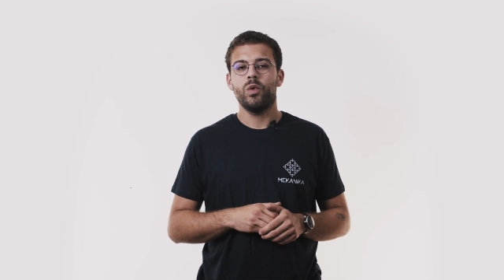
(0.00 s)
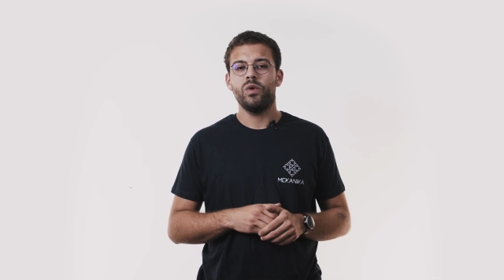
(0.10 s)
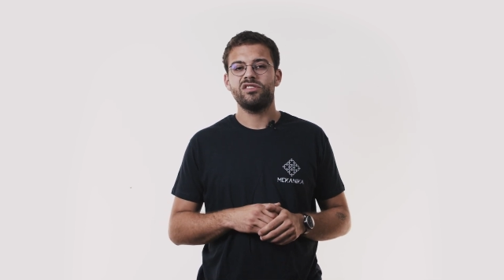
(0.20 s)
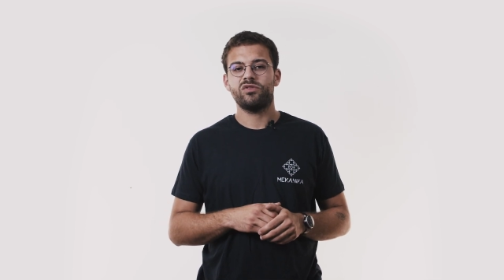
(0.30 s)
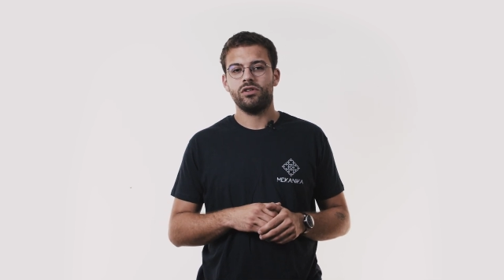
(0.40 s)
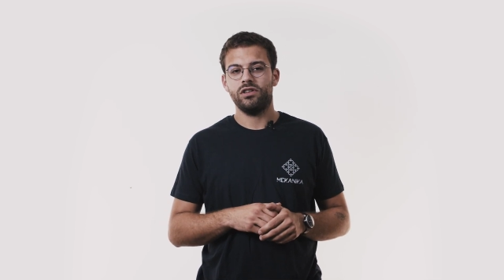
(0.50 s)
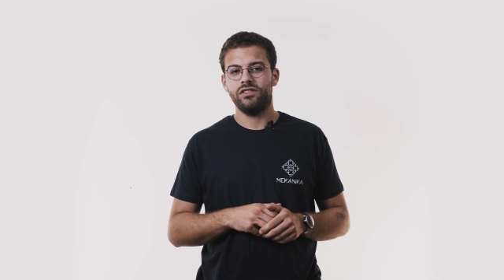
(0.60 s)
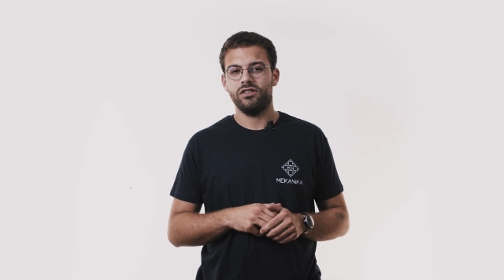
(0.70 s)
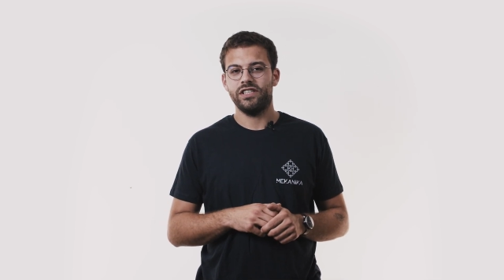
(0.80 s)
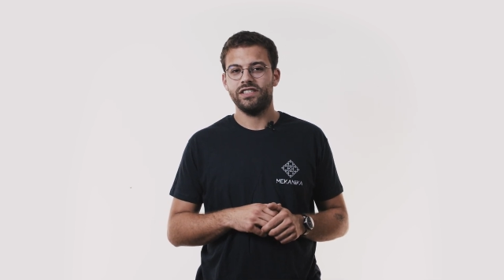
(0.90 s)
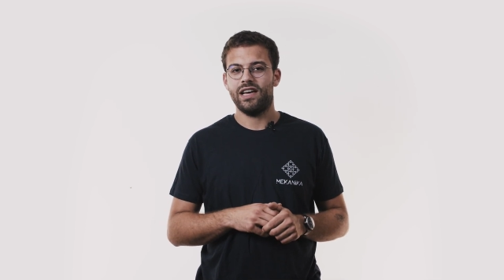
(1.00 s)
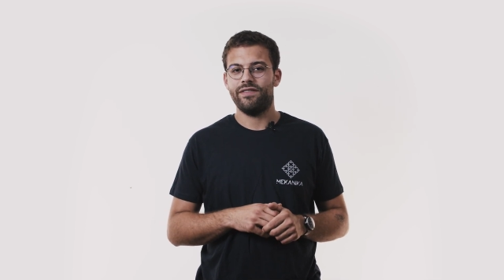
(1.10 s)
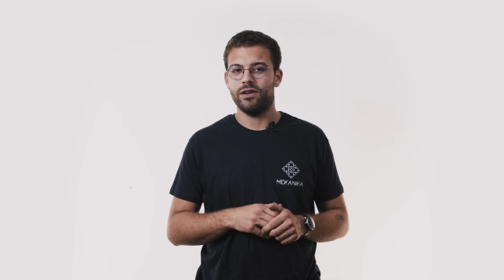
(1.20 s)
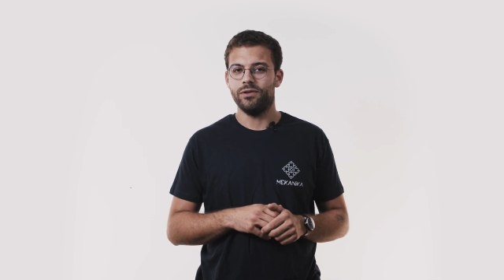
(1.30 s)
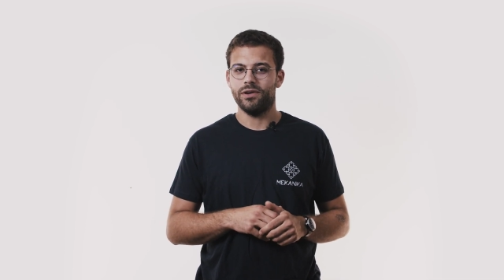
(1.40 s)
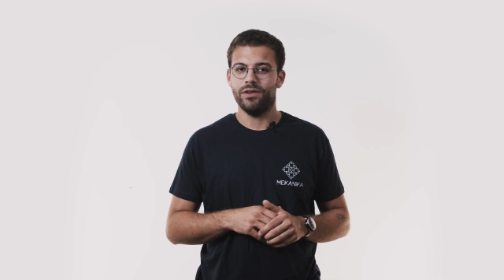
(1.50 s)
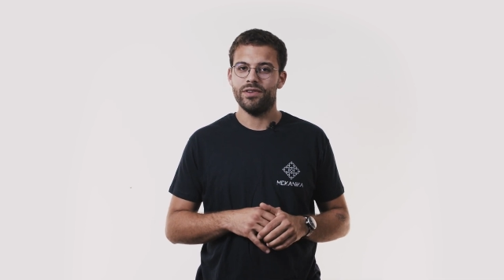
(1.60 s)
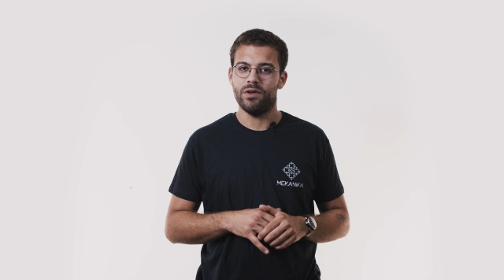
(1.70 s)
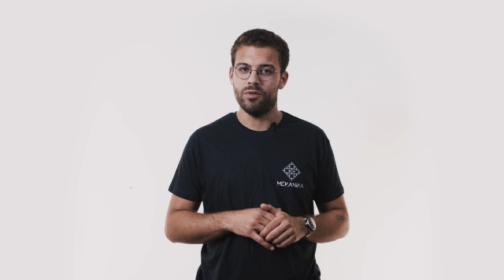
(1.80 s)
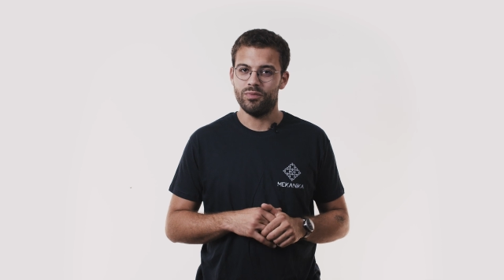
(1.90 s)
we'd strongly suggest having a look on
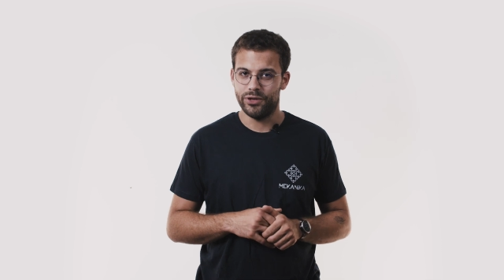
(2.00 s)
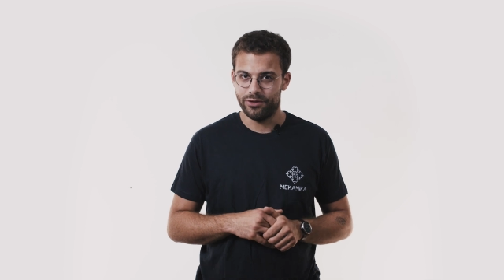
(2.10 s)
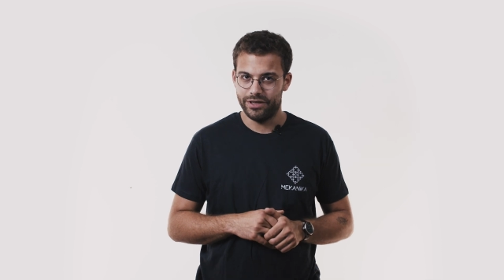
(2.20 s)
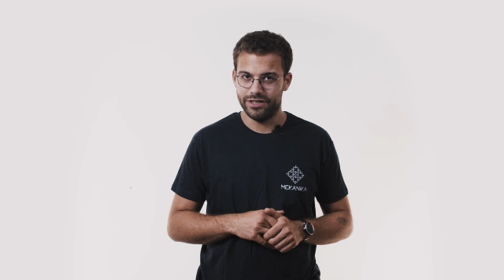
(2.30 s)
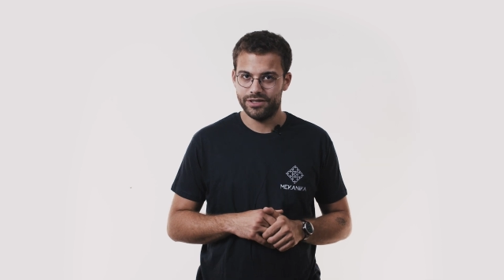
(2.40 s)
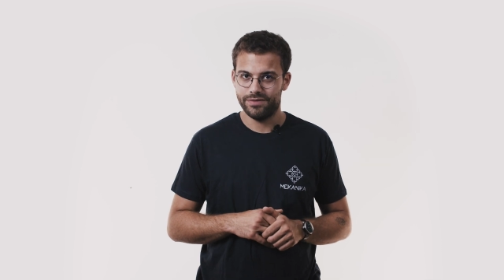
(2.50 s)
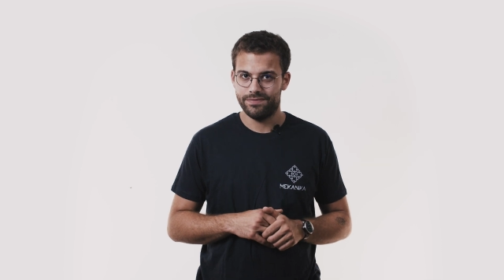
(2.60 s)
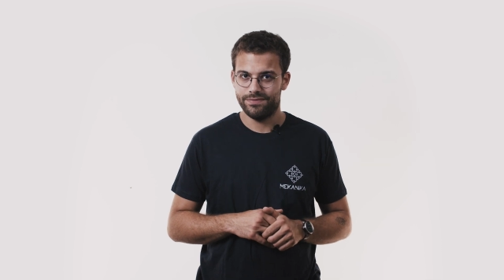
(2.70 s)
our Pro range.